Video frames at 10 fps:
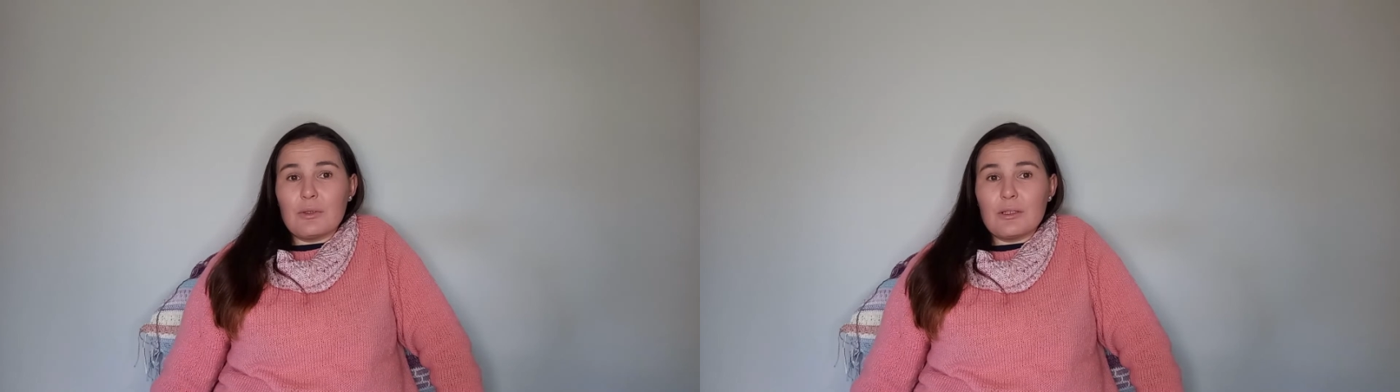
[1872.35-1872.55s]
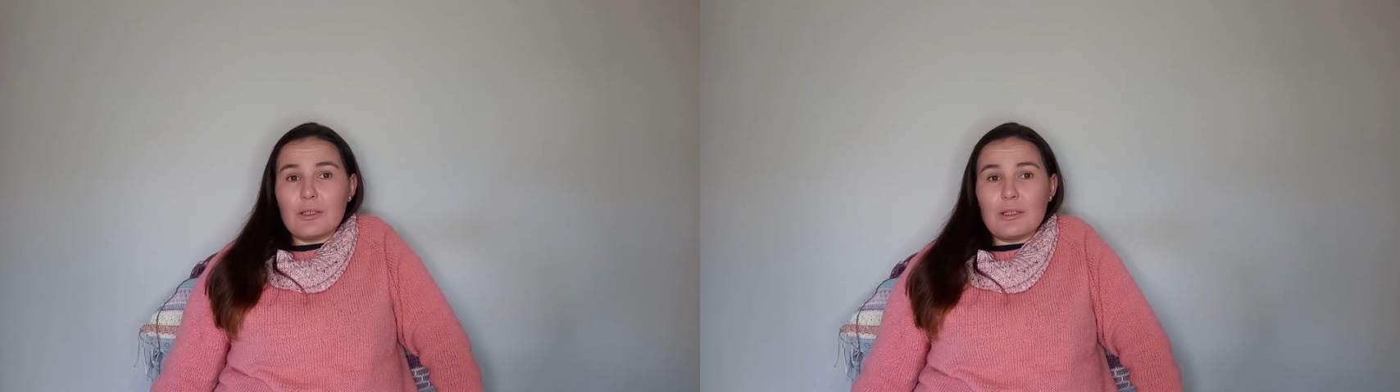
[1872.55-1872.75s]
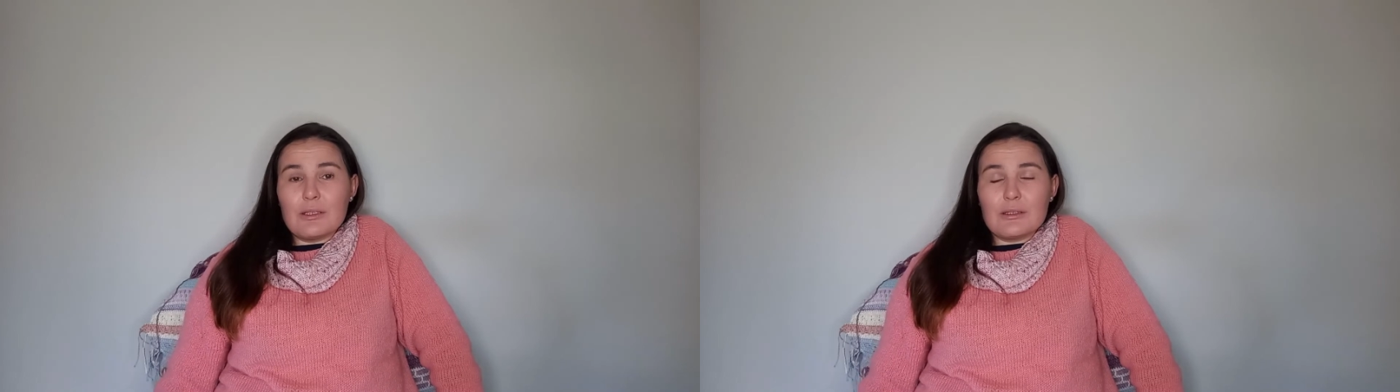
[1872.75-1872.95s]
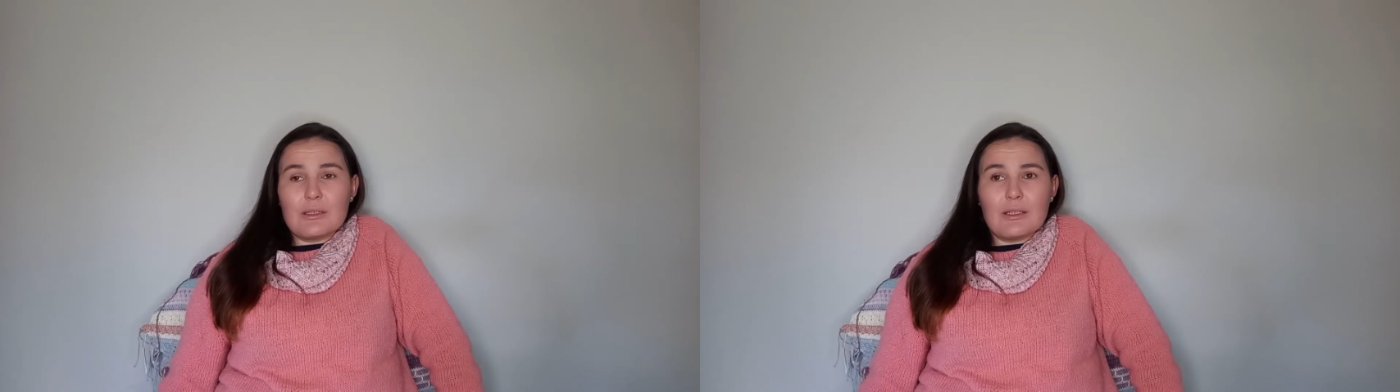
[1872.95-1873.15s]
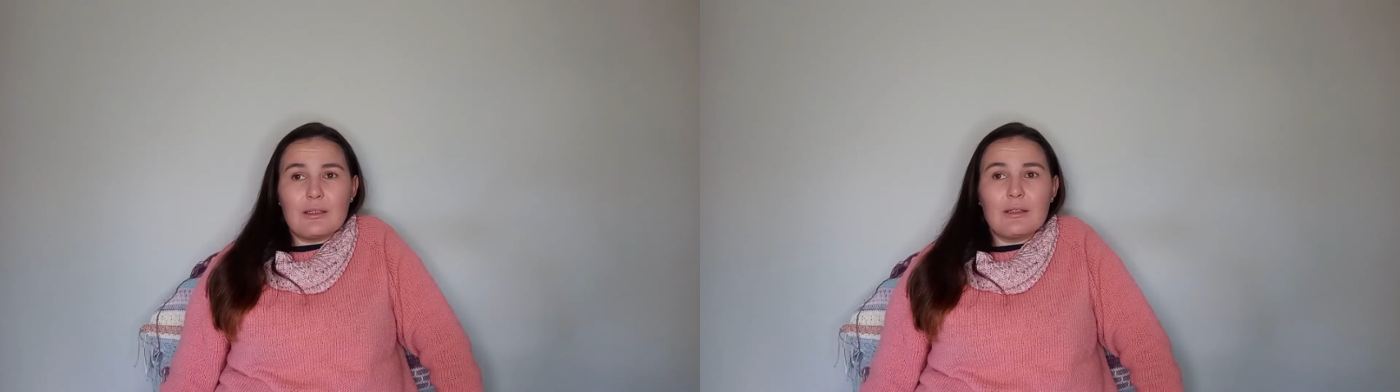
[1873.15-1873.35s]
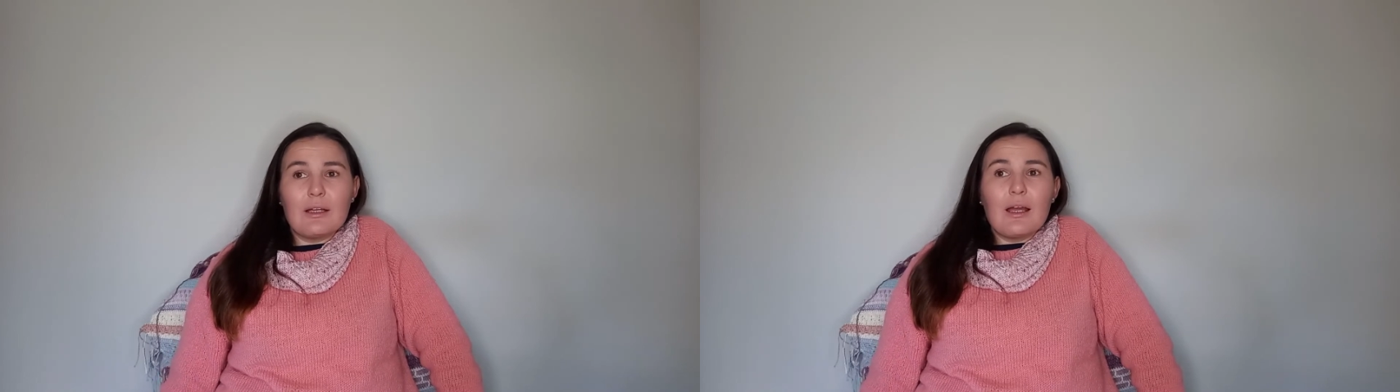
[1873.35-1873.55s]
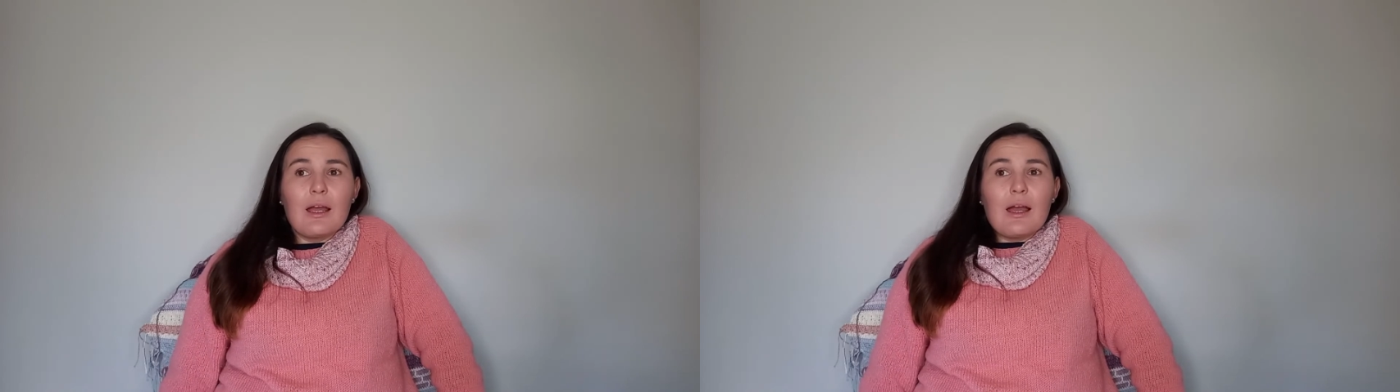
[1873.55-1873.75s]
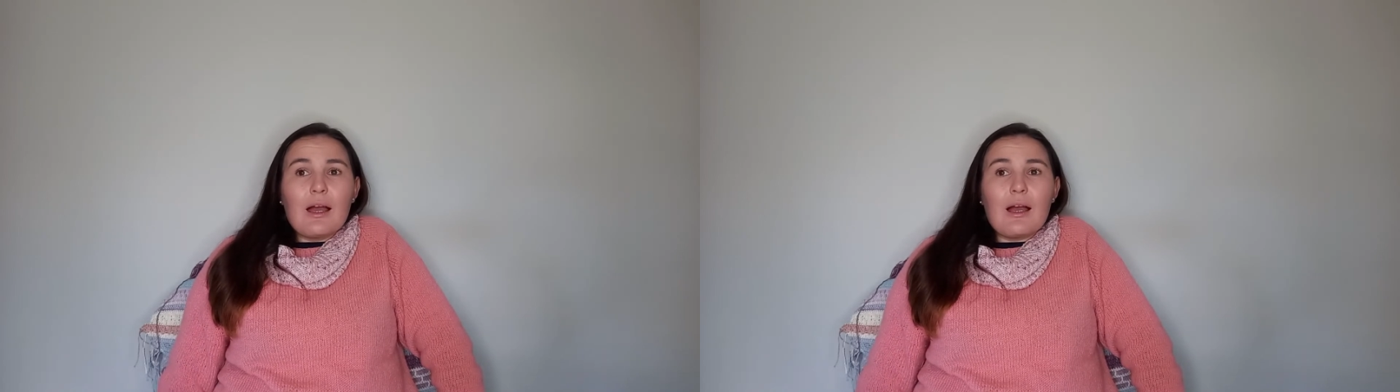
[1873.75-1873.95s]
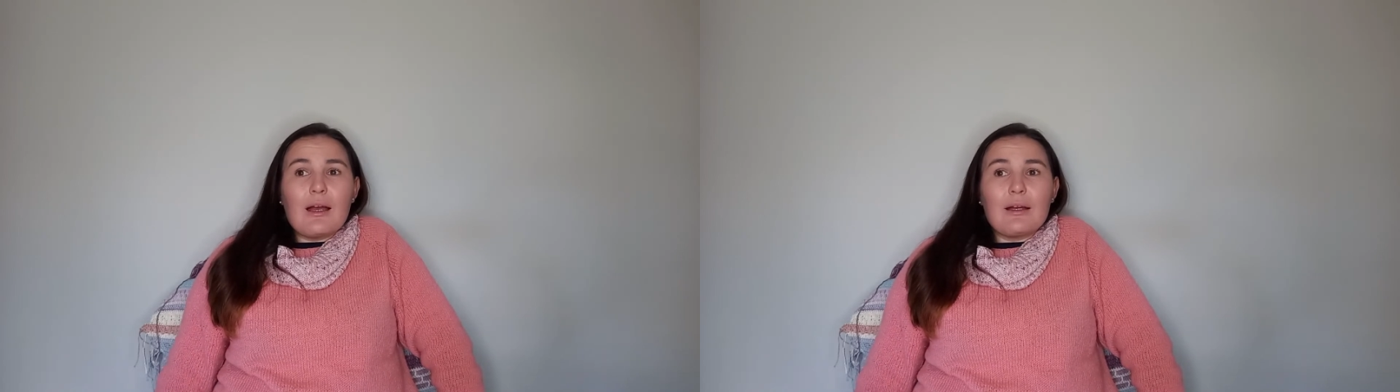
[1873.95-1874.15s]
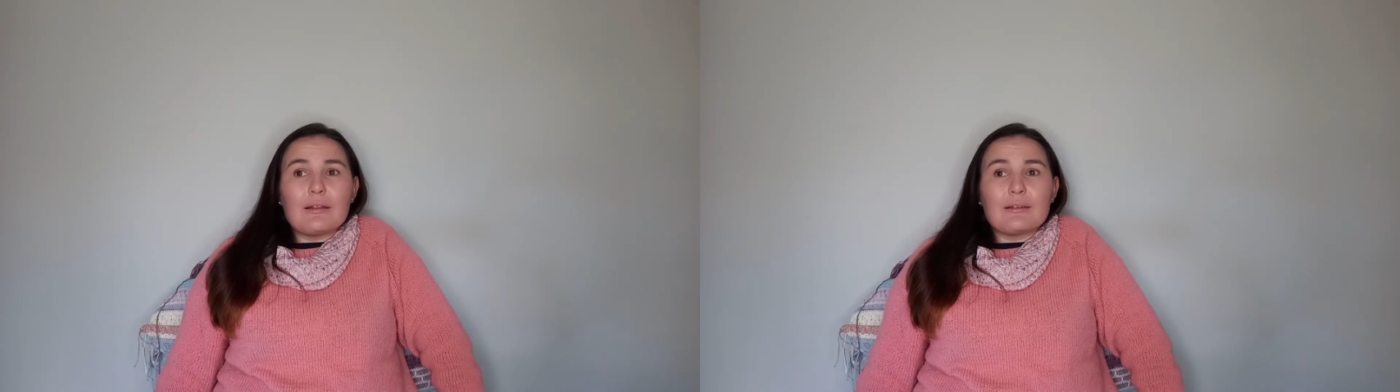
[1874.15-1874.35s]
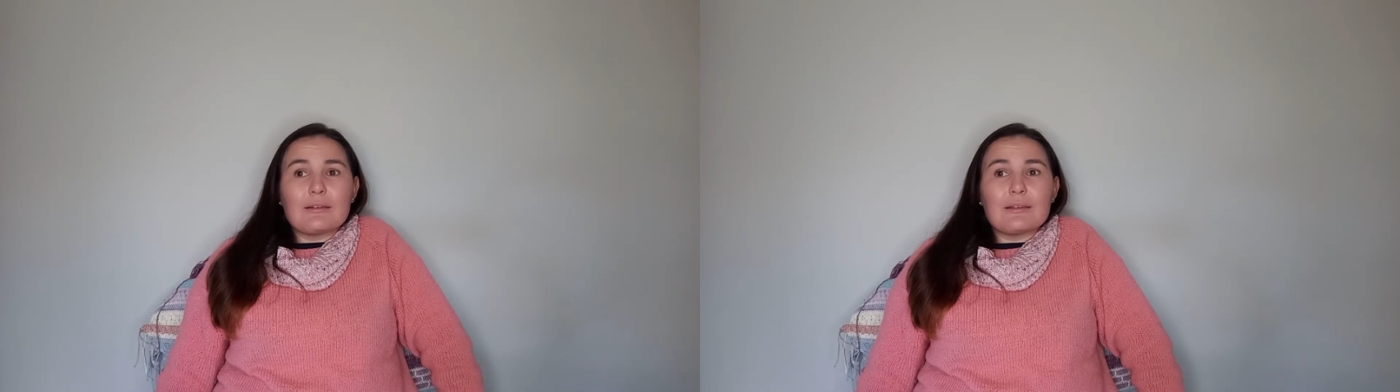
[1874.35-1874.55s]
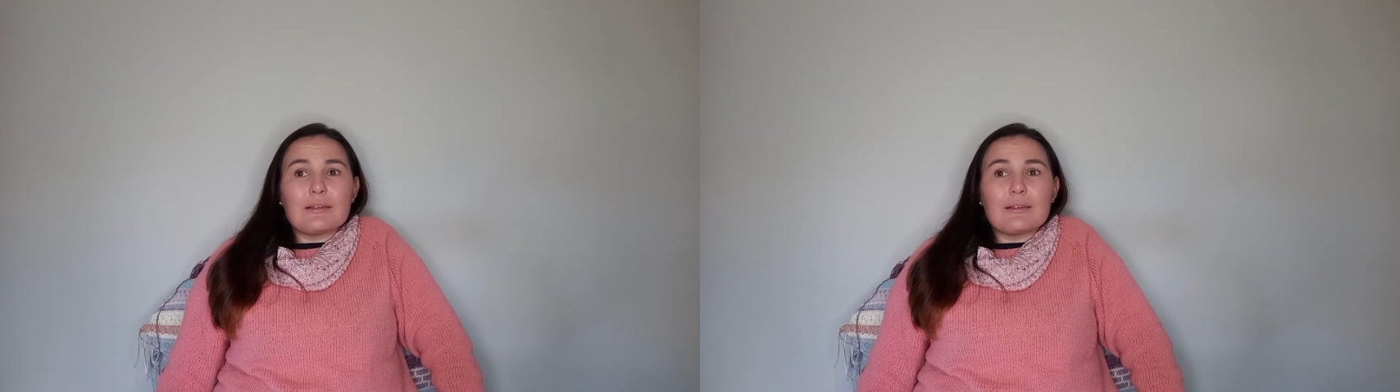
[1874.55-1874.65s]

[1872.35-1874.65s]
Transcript: there yesterday, and